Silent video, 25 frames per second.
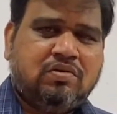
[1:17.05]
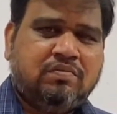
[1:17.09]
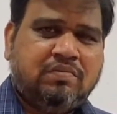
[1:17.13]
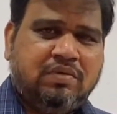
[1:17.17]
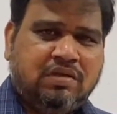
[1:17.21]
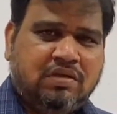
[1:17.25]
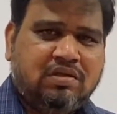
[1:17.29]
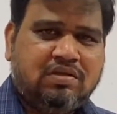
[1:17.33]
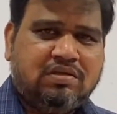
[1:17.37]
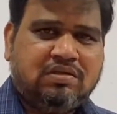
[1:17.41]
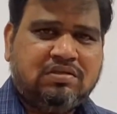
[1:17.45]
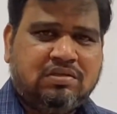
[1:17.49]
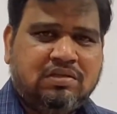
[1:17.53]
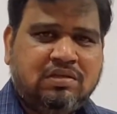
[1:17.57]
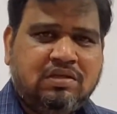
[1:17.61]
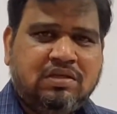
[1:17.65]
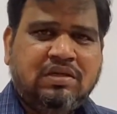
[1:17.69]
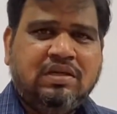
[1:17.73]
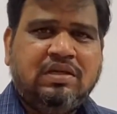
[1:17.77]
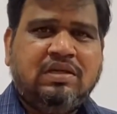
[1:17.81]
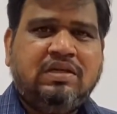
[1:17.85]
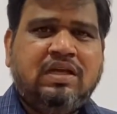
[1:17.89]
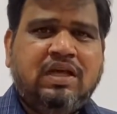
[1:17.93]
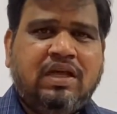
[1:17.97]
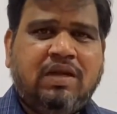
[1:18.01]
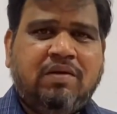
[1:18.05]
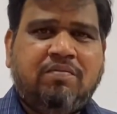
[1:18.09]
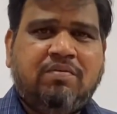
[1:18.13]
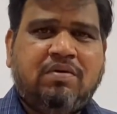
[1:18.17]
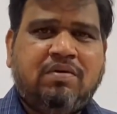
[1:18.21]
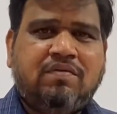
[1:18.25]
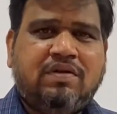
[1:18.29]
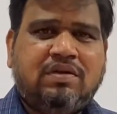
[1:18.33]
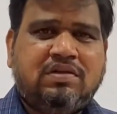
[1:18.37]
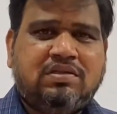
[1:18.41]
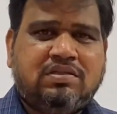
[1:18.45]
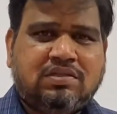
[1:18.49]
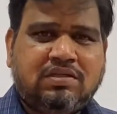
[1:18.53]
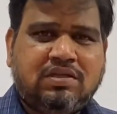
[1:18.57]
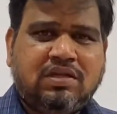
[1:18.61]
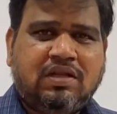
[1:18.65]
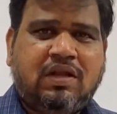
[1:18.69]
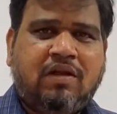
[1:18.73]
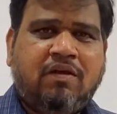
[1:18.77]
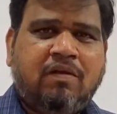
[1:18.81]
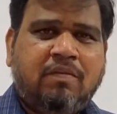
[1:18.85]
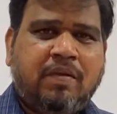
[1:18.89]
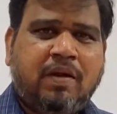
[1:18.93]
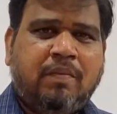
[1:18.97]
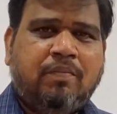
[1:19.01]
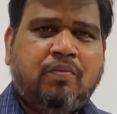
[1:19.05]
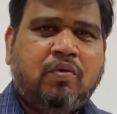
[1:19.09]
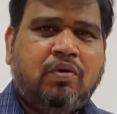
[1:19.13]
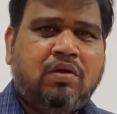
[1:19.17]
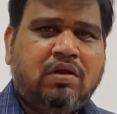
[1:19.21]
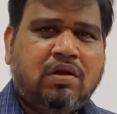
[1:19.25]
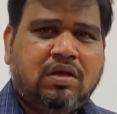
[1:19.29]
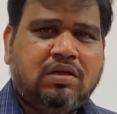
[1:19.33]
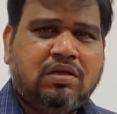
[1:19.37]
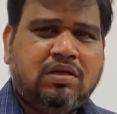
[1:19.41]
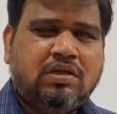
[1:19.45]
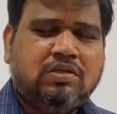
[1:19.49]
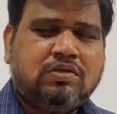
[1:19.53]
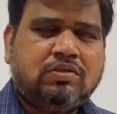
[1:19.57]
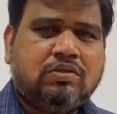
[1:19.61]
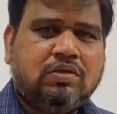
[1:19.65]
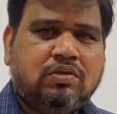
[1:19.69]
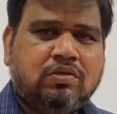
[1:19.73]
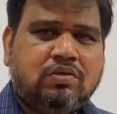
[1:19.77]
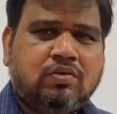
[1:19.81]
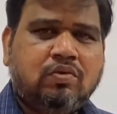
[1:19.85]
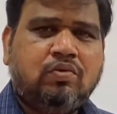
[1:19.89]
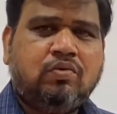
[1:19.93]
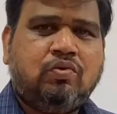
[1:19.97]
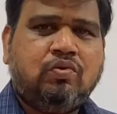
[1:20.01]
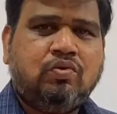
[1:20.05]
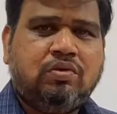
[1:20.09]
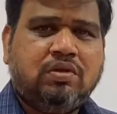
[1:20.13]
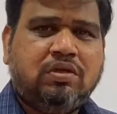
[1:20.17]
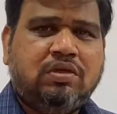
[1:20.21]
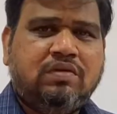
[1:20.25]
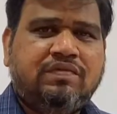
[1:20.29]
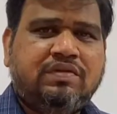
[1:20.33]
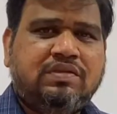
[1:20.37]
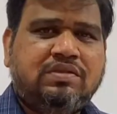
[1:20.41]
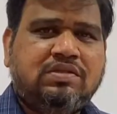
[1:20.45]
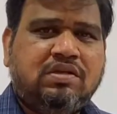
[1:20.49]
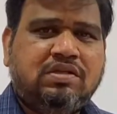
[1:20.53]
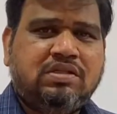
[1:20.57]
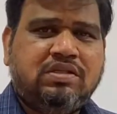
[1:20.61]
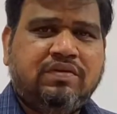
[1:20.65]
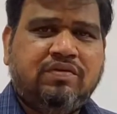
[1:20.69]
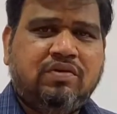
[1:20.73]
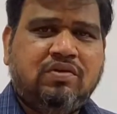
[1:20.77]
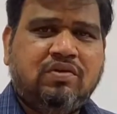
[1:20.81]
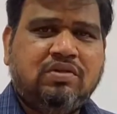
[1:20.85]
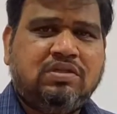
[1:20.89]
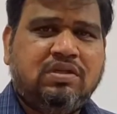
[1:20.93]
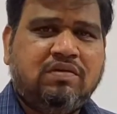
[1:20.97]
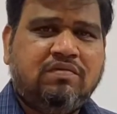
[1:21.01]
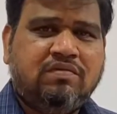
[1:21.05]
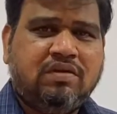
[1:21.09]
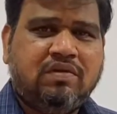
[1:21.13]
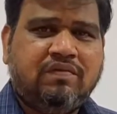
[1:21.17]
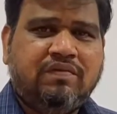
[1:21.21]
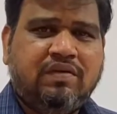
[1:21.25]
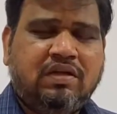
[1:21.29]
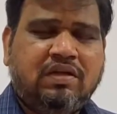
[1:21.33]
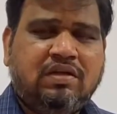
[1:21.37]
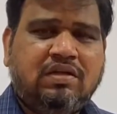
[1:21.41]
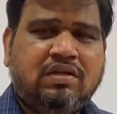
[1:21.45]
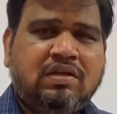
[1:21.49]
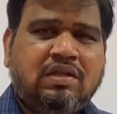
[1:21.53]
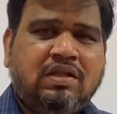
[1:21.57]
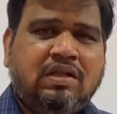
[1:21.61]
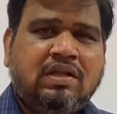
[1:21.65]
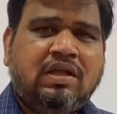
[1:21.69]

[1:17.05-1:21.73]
Because here afterwards, I will be uploading at least 2 to 3 physiology videos every week.